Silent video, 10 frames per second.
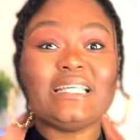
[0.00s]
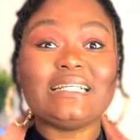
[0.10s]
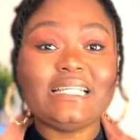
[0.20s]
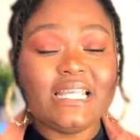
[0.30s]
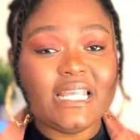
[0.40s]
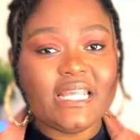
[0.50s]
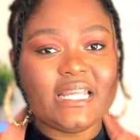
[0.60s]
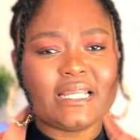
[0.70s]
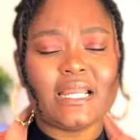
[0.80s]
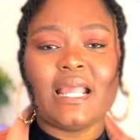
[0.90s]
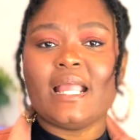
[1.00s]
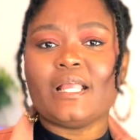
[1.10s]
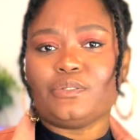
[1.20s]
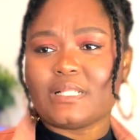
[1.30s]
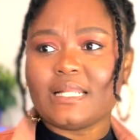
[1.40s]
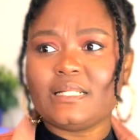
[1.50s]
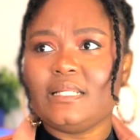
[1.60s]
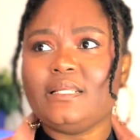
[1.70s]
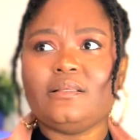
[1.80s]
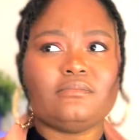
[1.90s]
clean
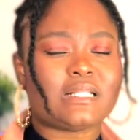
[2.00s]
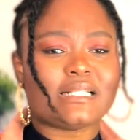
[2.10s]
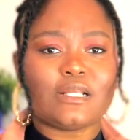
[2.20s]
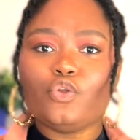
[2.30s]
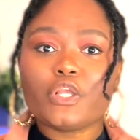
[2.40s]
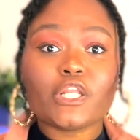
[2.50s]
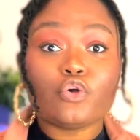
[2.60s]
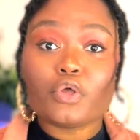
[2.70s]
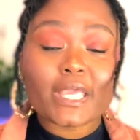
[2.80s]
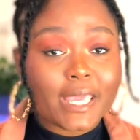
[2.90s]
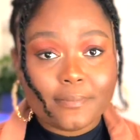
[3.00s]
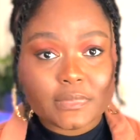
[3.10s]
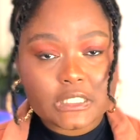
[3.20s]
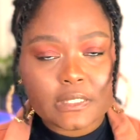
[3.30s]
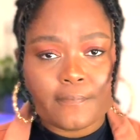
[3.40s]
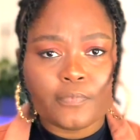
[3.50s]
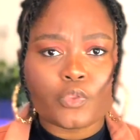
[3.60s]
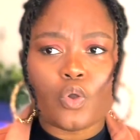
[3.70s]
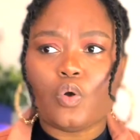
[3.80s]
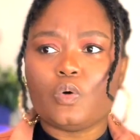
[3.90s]
suddenly started looking unkempt,
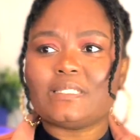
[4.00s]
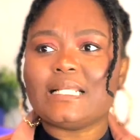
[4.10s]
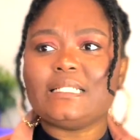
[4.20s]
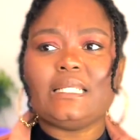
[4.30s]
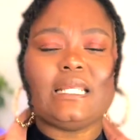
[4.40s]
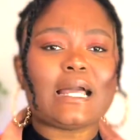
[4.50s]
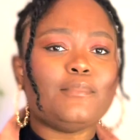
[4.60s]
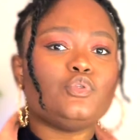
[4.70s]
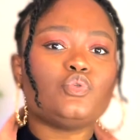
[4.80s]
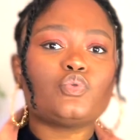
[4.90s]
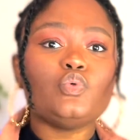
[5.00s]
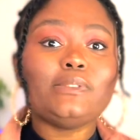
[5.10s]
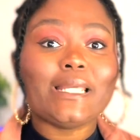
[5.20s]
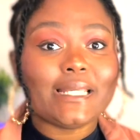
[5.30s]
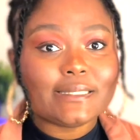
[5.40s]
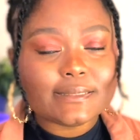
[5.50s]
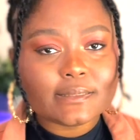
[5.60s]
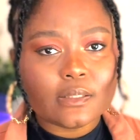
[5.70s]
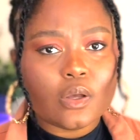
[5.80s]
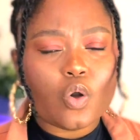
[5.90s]
or suddenly coming to school late,
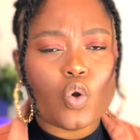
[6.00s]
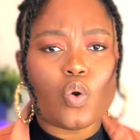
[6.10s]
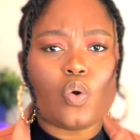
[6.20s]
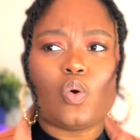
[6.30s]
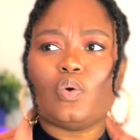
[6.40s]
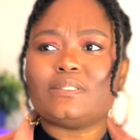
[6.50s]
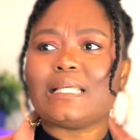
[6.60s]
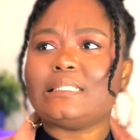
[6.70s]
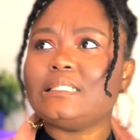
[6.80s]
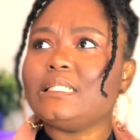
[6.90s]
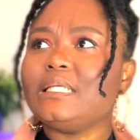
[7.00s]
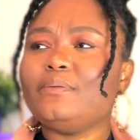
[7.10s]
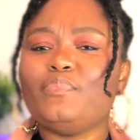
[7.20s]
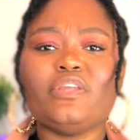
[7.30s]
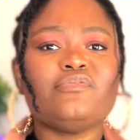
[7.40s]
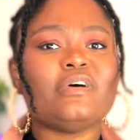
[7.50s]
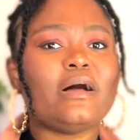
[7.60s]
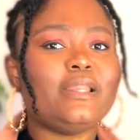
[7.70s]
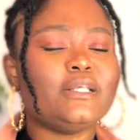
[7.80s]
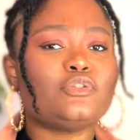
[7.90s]
or suddenly being
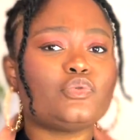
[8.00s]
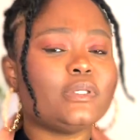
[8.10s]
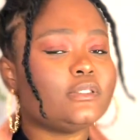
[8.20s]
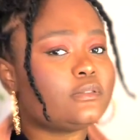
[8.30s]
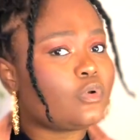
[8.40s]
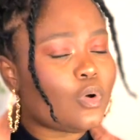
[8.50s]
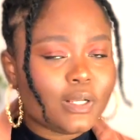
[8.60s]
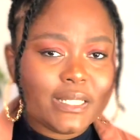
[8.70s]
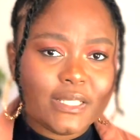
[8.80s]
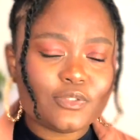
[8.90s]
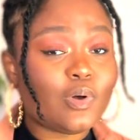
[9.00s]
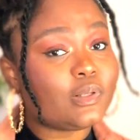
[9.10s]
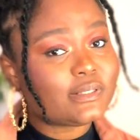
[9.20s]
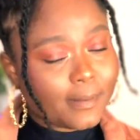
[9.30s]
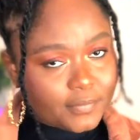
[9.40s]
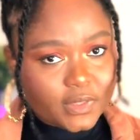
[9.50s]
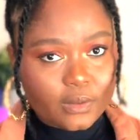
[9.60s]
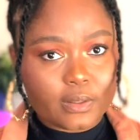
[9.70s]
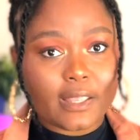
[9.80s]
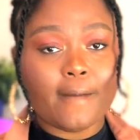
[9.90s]
violent to his colleagues or something.
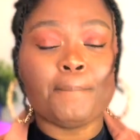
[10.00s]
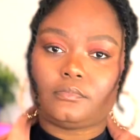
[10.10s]
Okay,